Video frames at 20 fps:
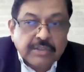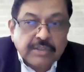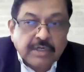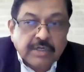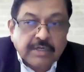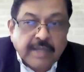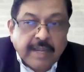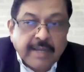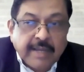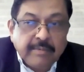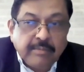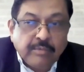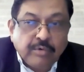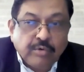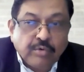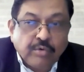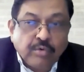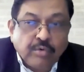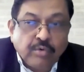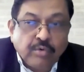the time
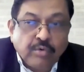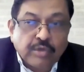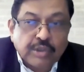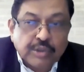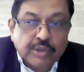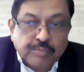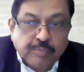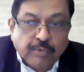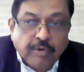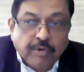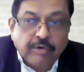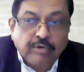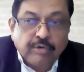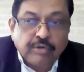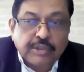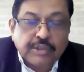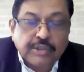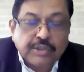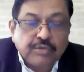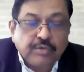to respond
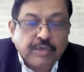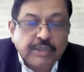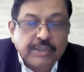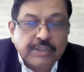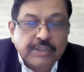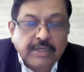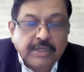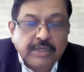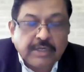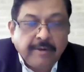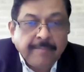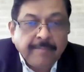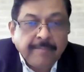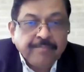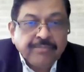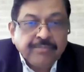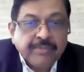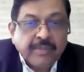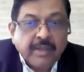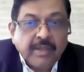to the situation
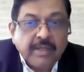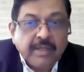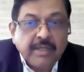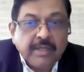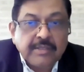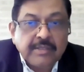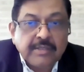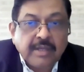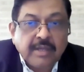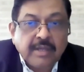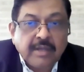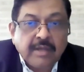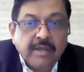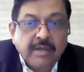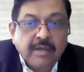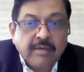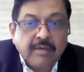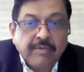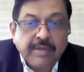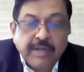is
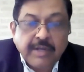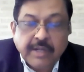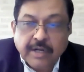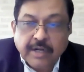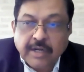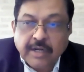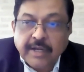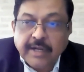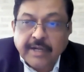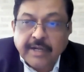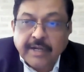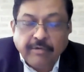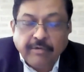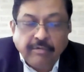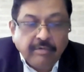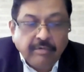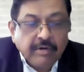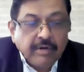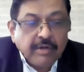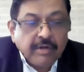very
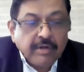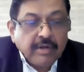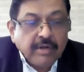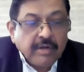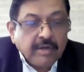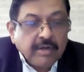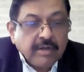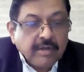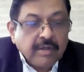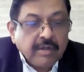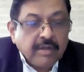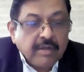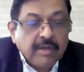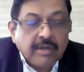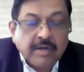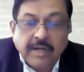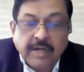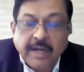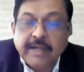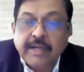relative.
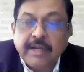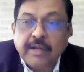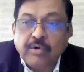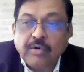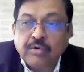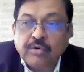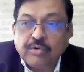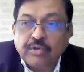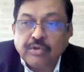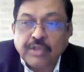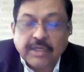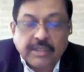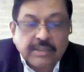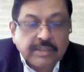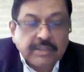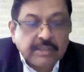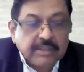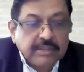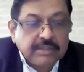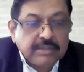Relative due to the
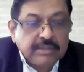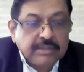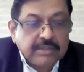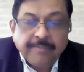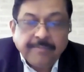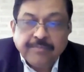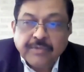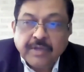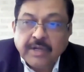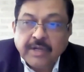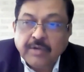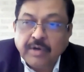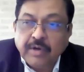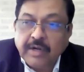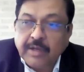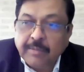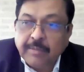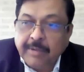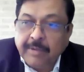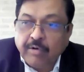reasons, it
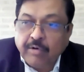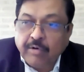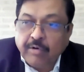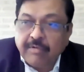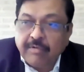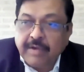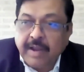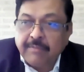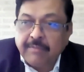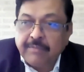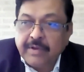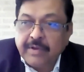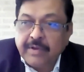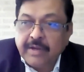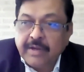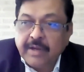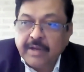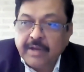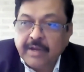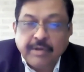will depend on
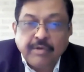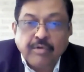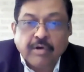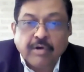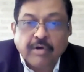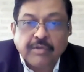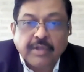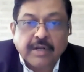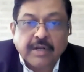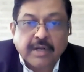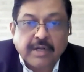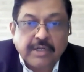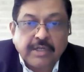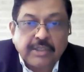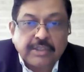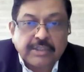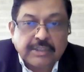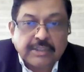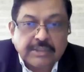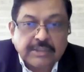traffic and many other
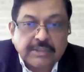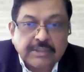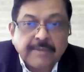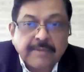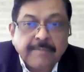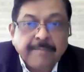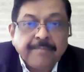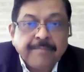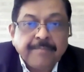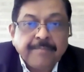conditions.